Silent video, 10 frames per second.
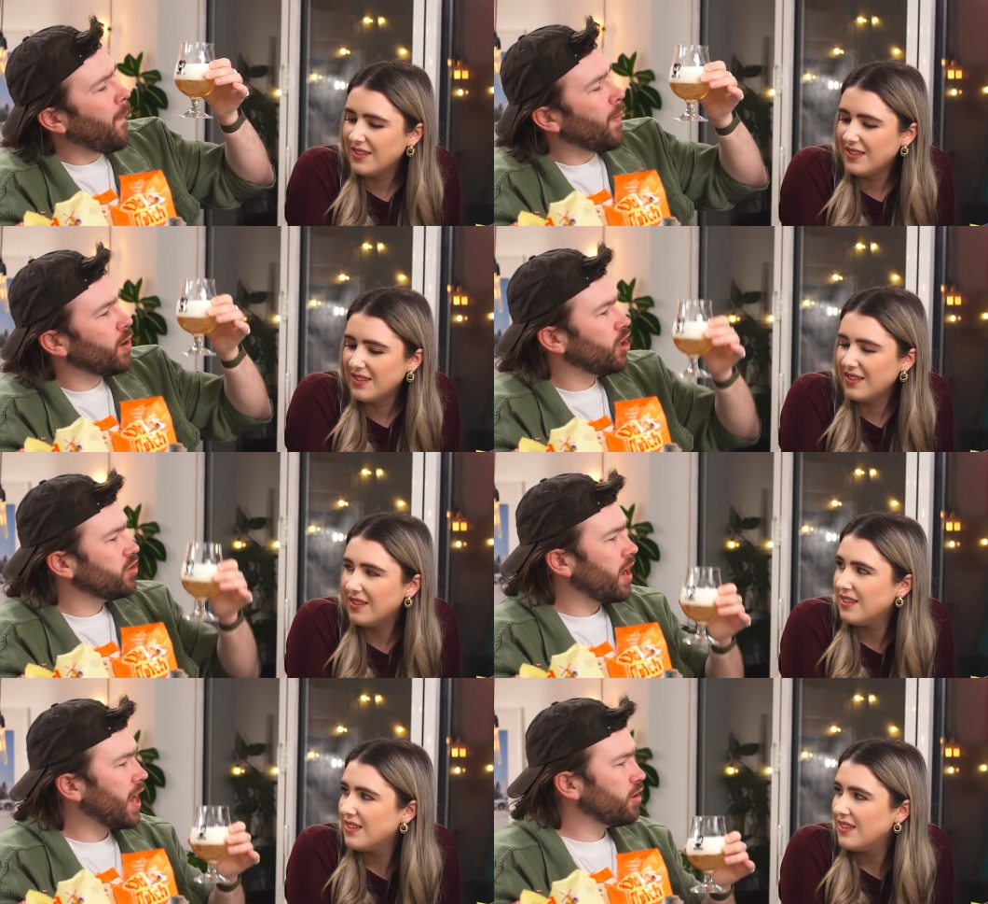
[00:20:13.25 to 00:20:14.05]
Speaker 1: Well, I like
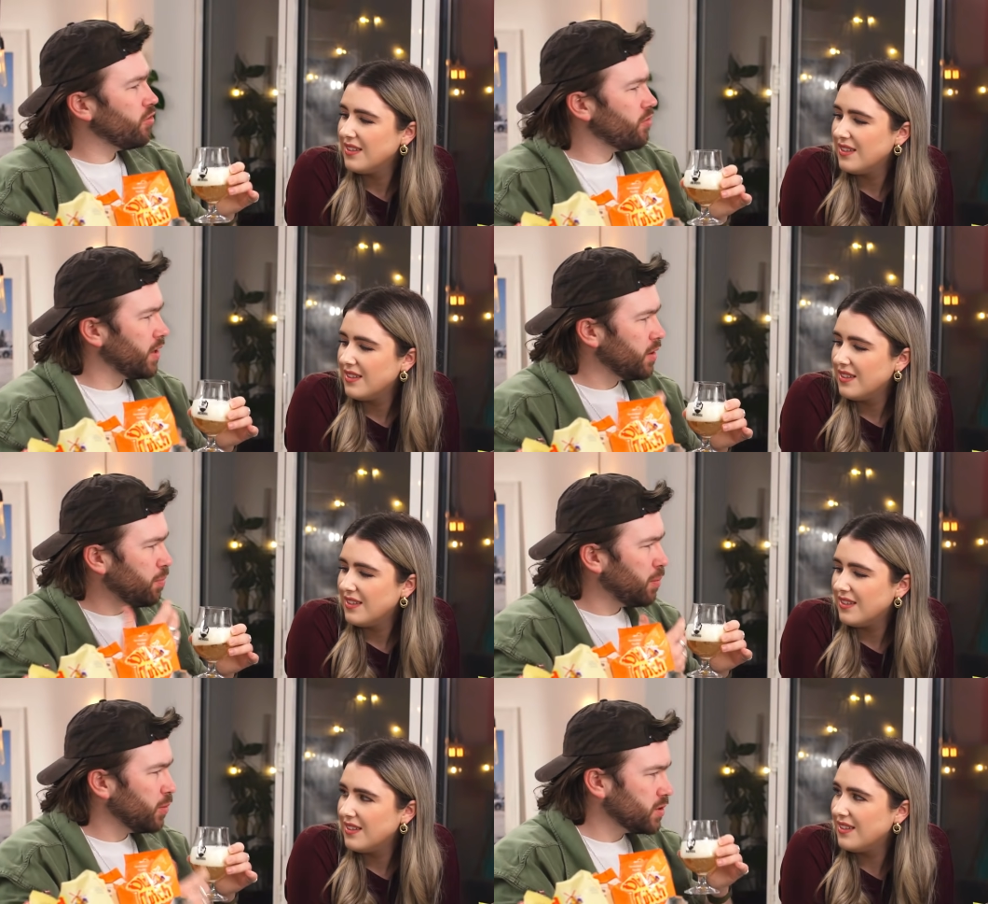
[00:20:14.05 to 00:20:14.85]
to aggravate the
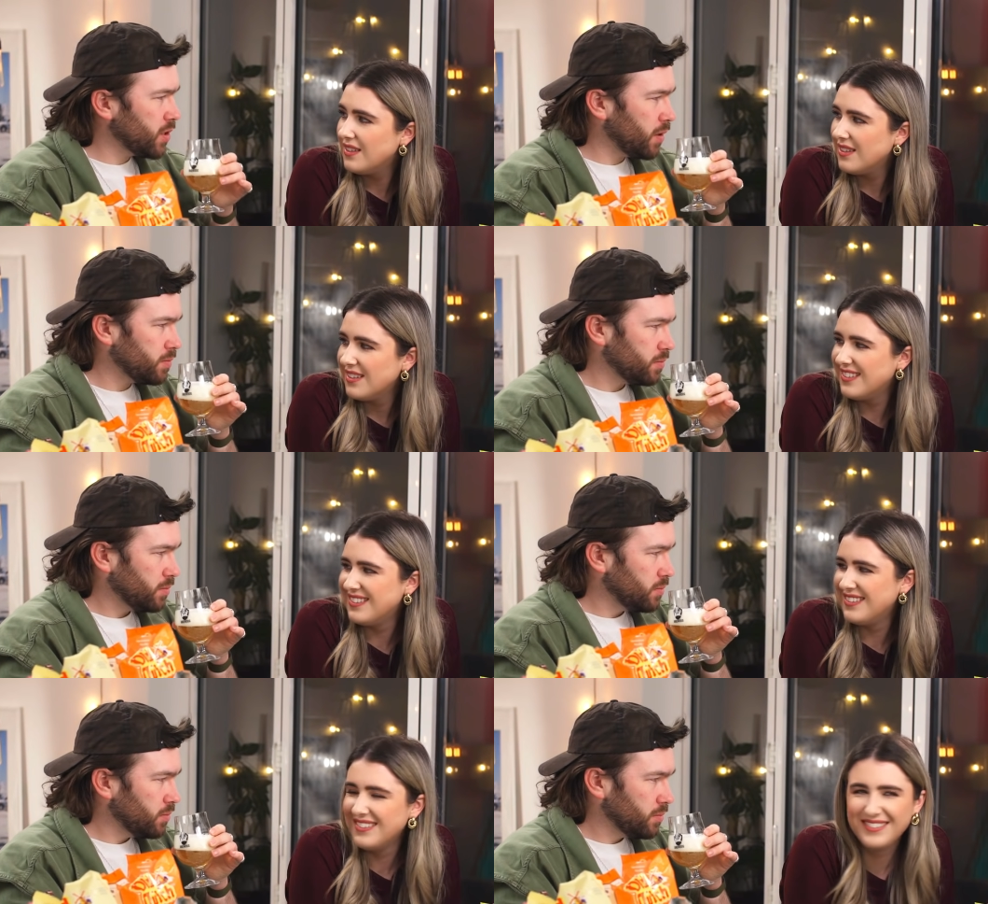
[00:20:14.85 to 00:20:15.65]
bubbles so
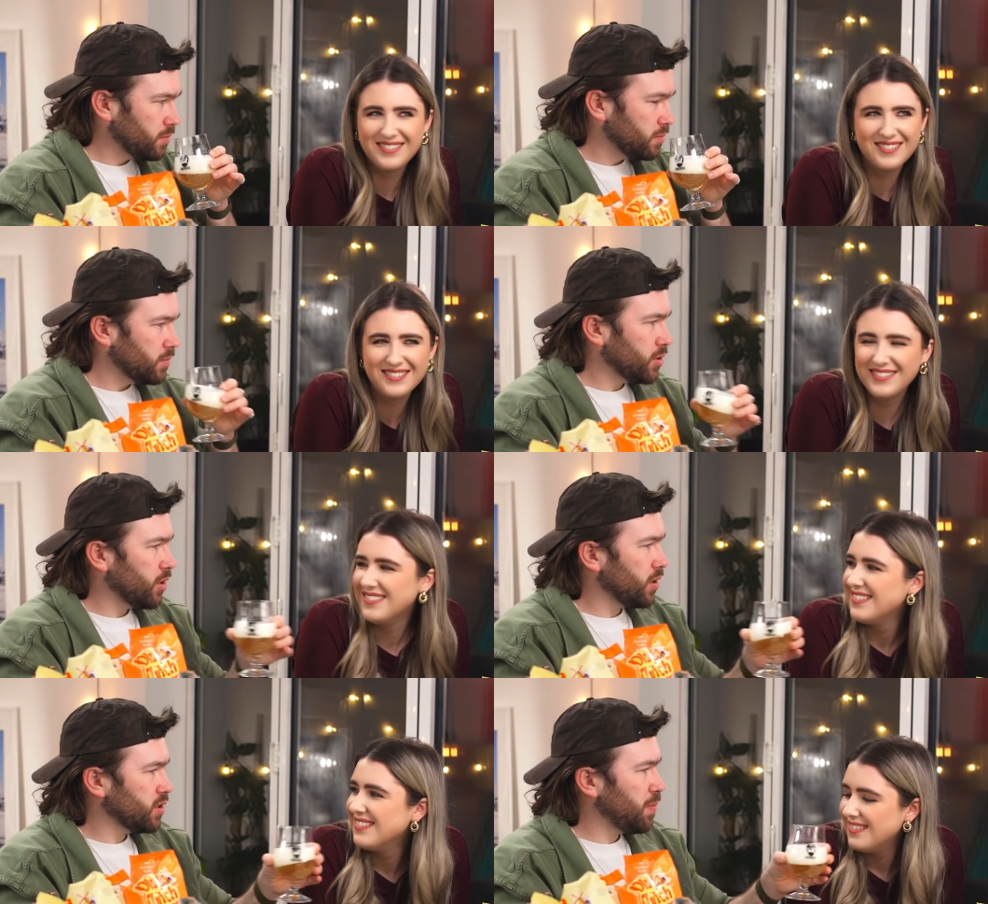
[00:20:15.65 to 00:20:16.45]

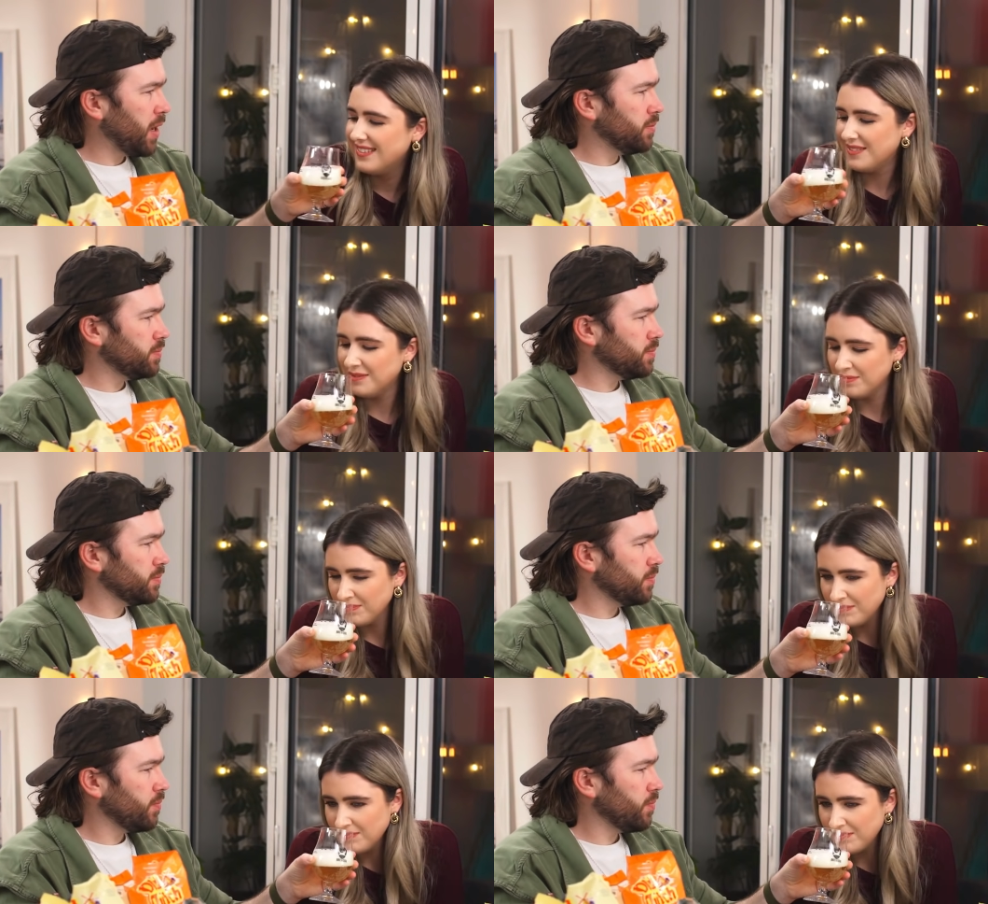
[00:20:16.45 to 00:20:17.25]
I can smell.
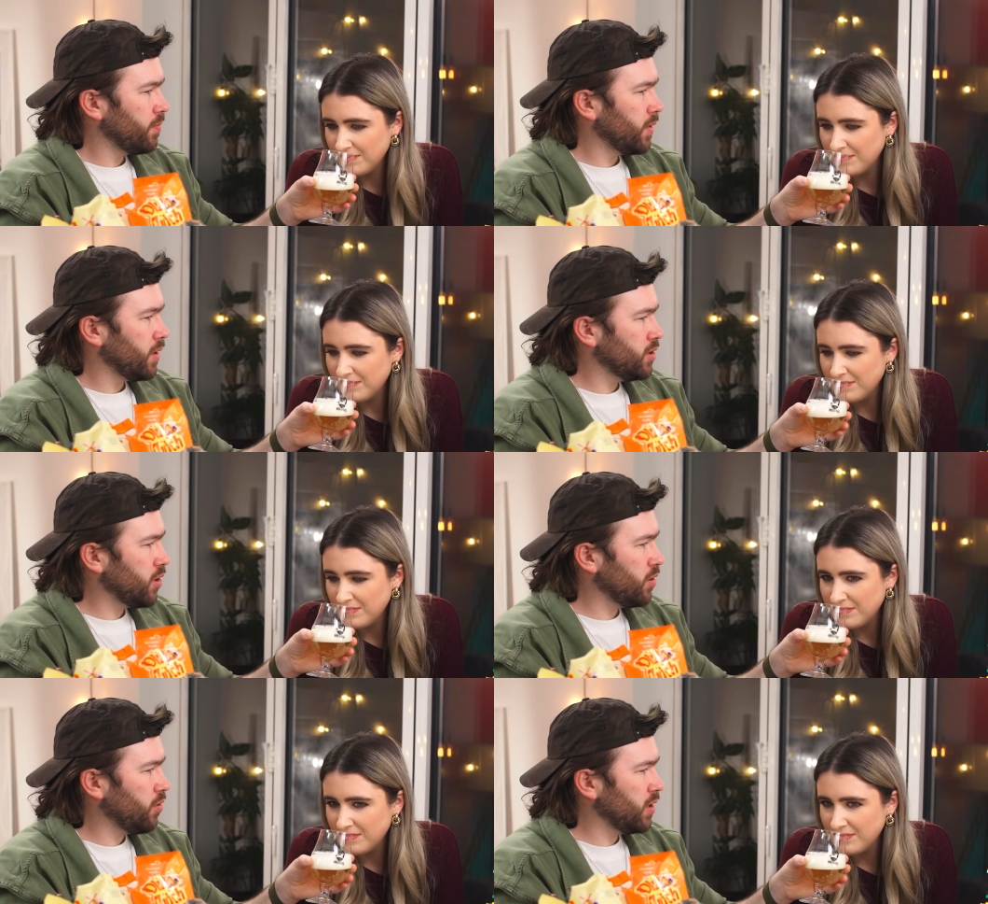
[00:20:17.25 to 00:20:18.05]
It's
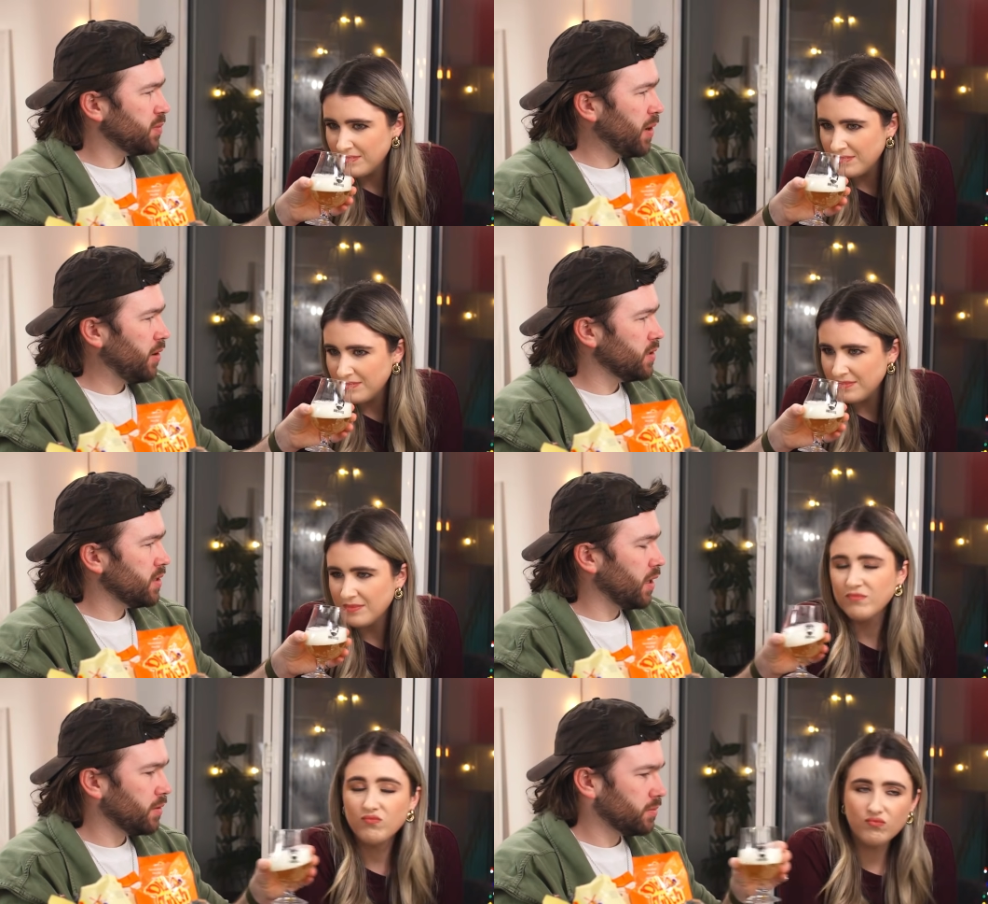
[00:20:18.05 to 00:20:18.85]
got a great smell,
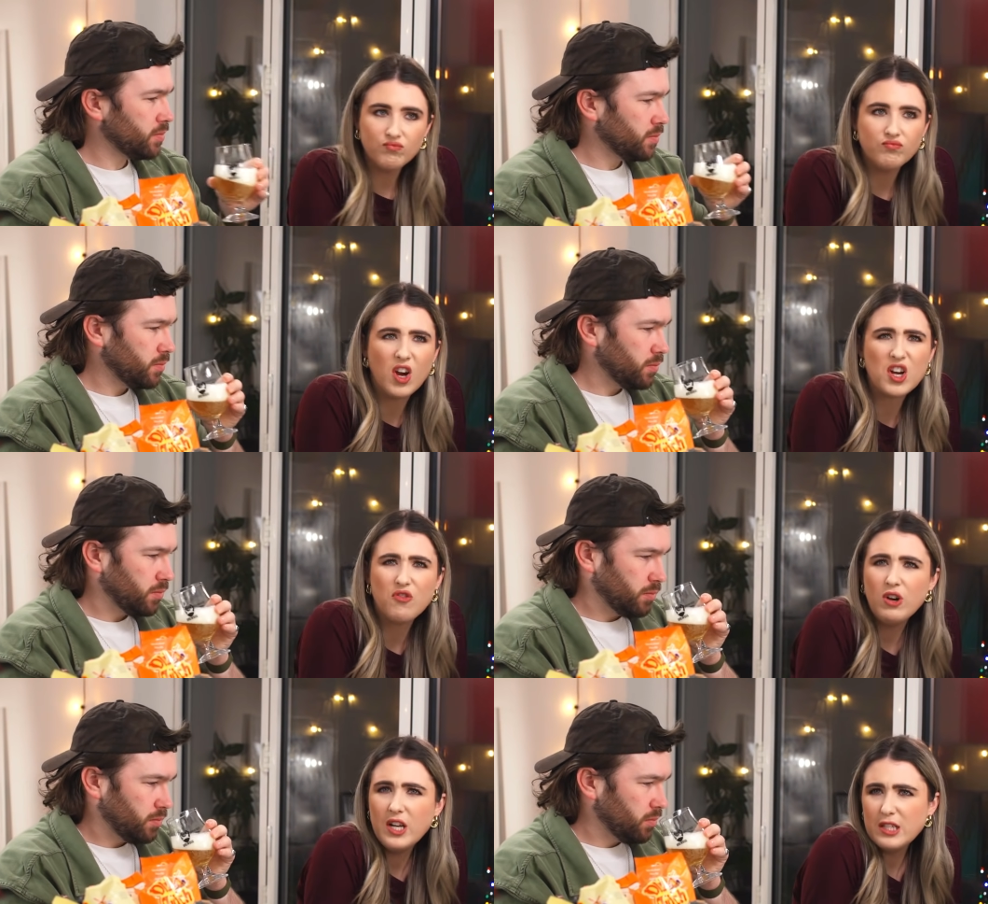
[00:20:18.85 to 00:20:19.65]
hasn't it?
Speaker 2: Mmm, I
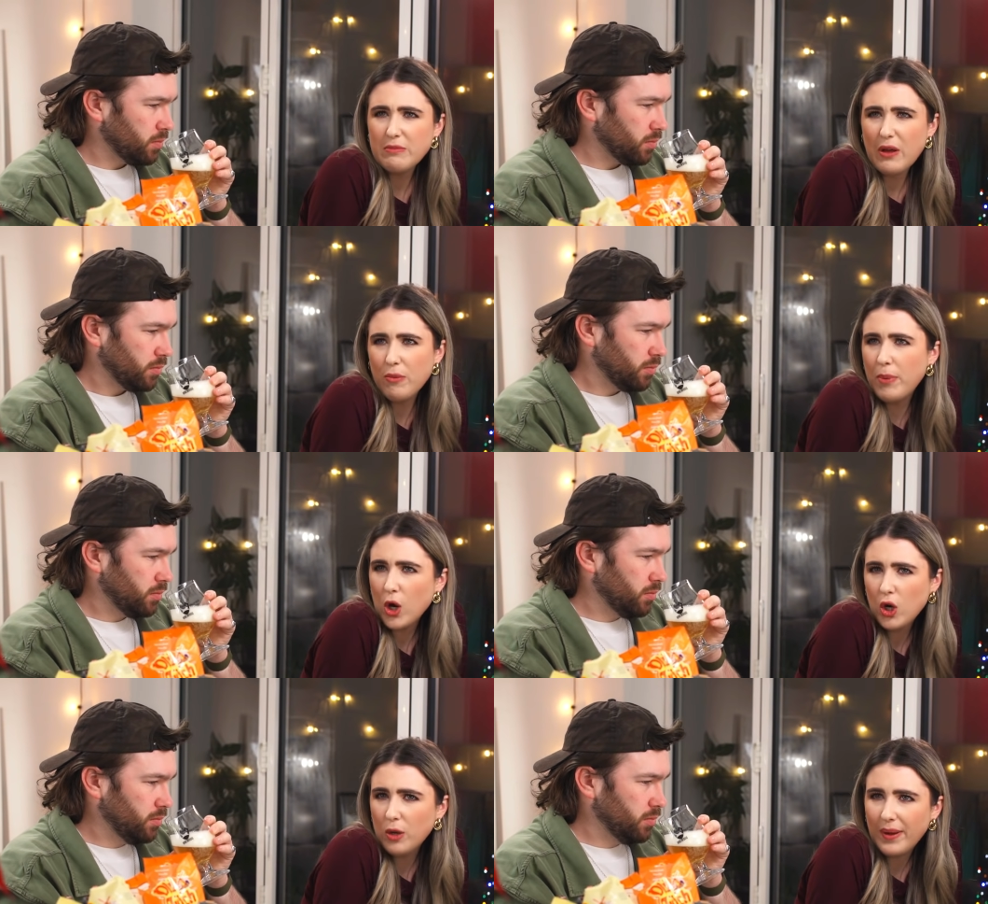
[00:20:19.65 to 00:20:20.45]
can really smell the
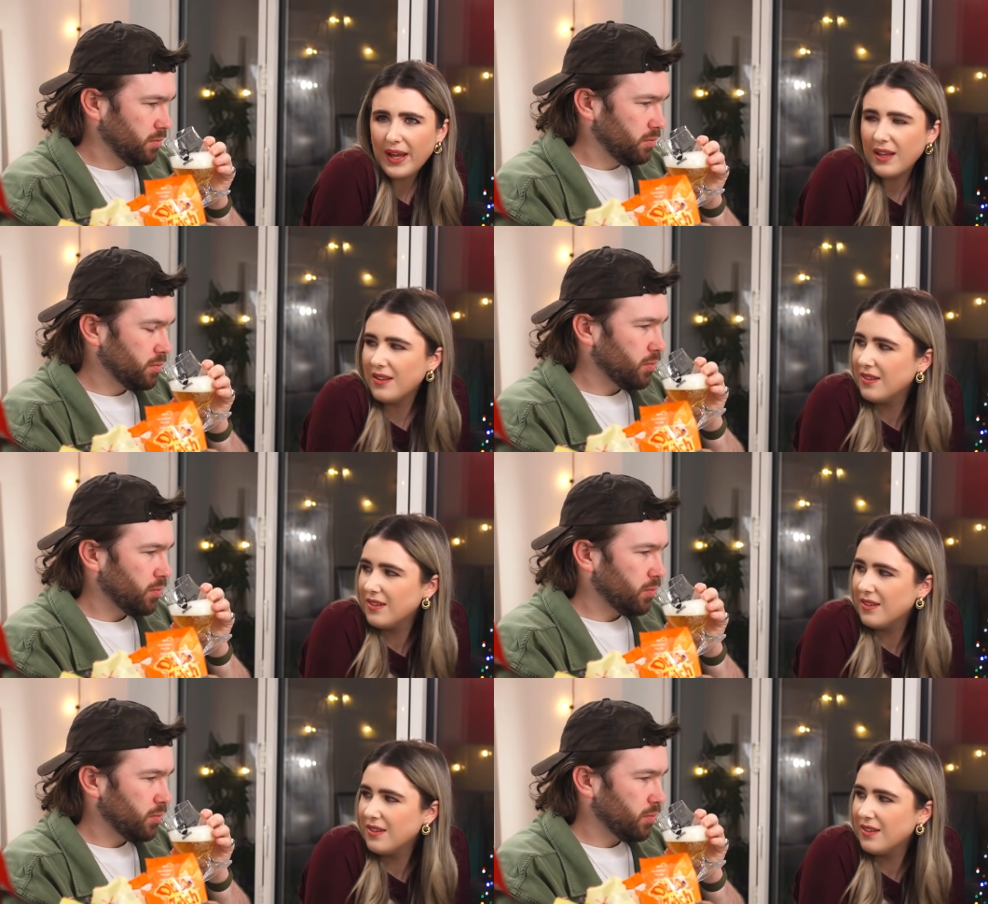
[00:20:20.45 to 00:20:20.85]
polar bear.